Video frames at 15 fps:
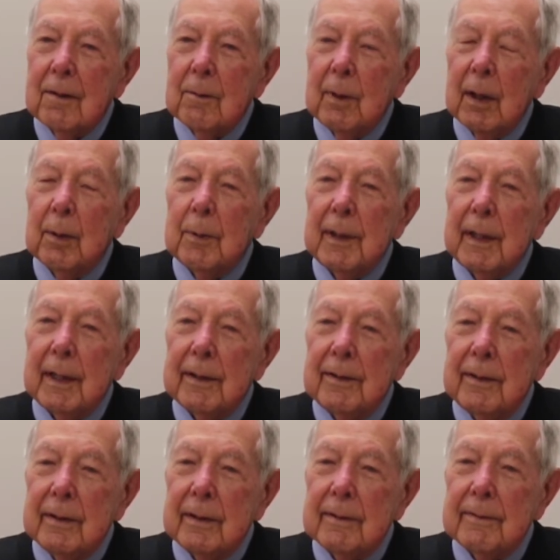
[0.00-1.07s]
Well, we had
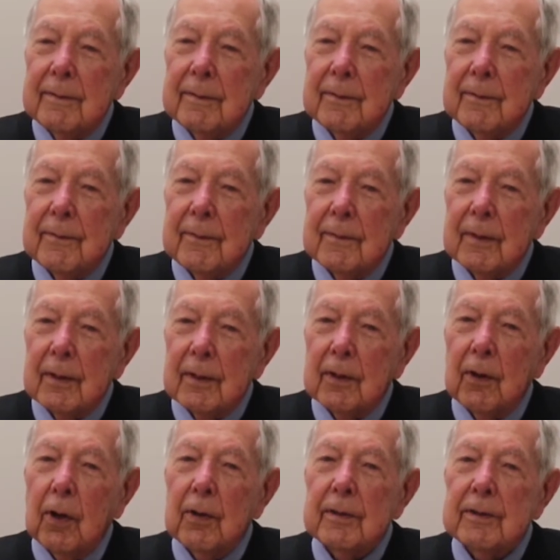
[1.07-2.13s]
the, the
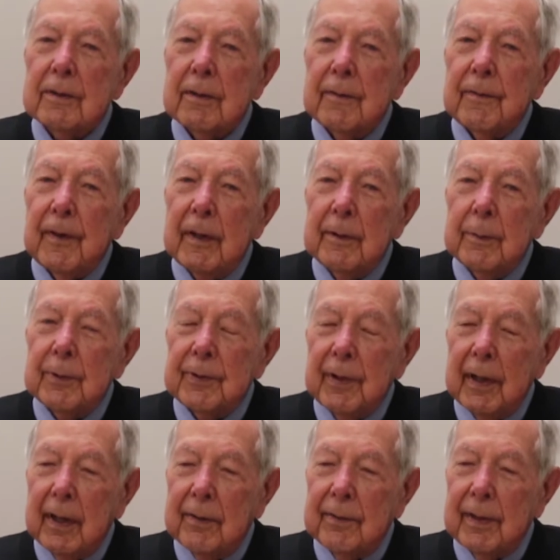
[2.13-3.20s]
Gauze Cafe was
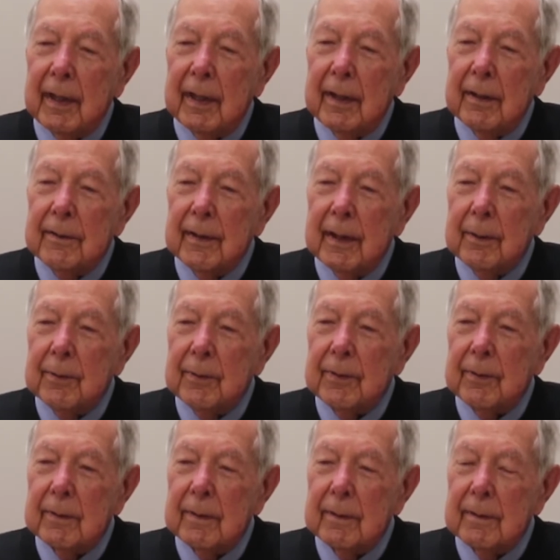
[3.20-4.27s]
downtown. That
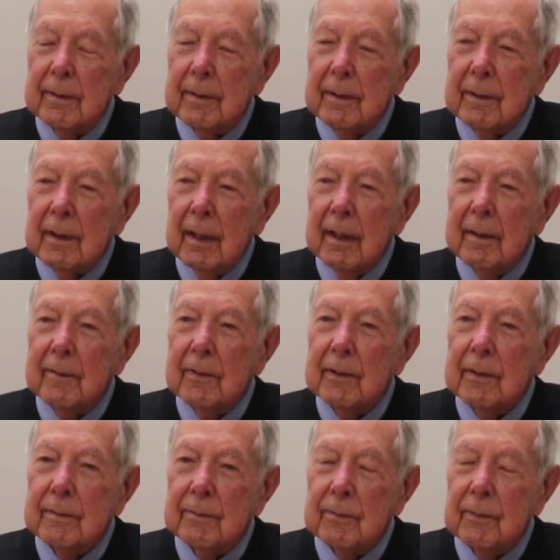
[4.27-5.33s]
was kind of
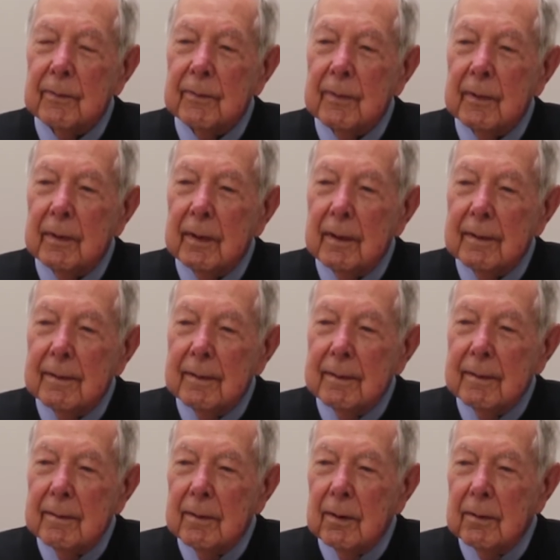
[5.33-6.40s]
a
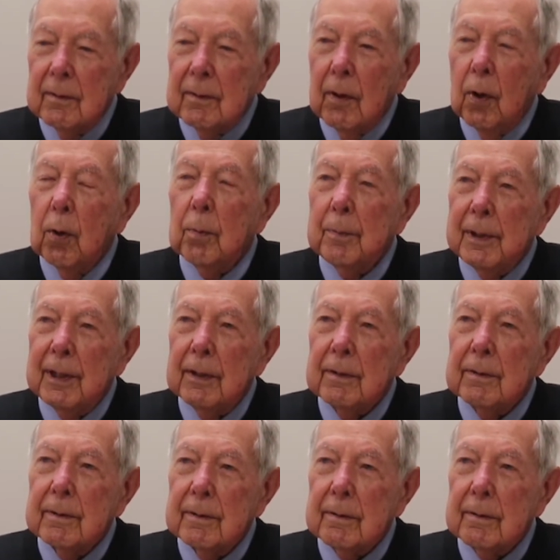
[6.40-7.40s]
all meal